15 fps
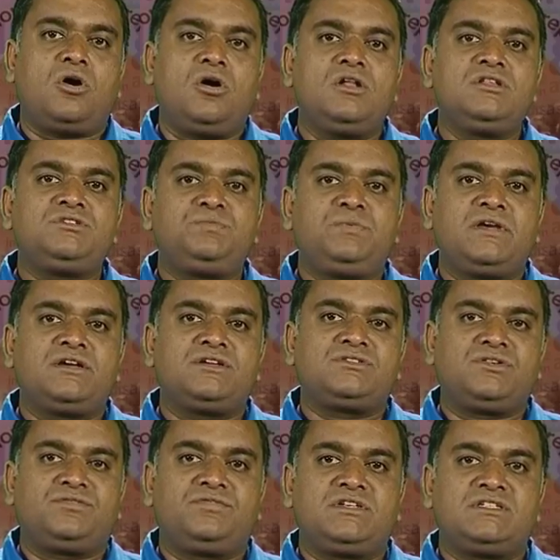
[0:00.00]
all spheres
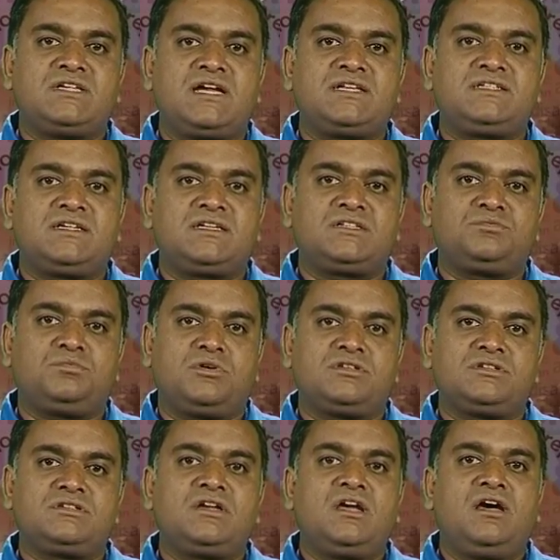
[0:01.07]
of disaster
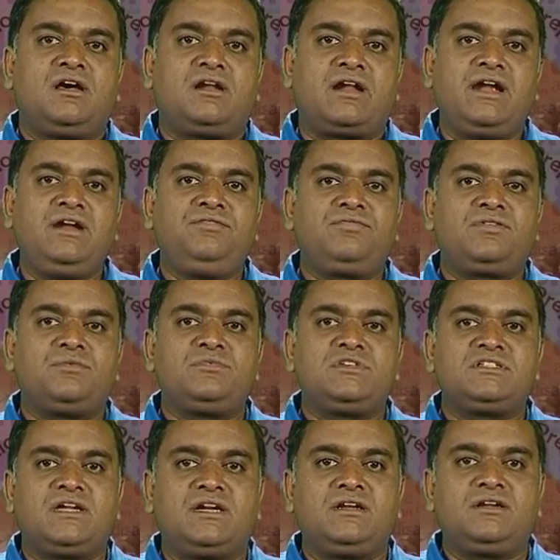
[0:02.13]
response right from the
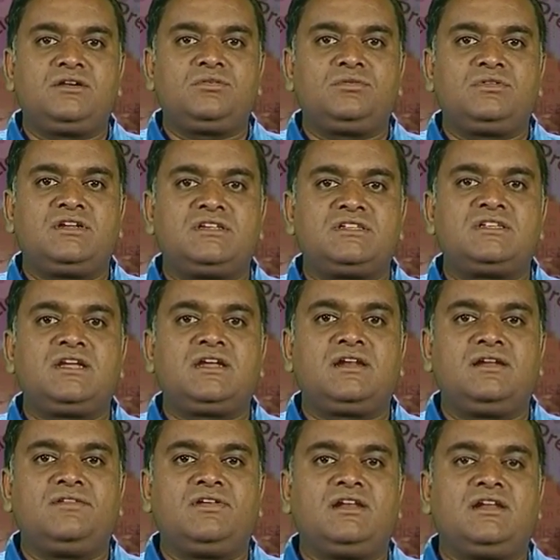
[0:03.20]
center to the district
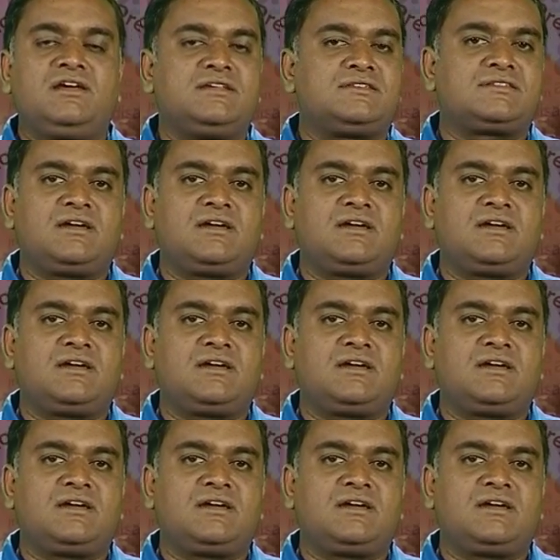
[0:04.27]
level is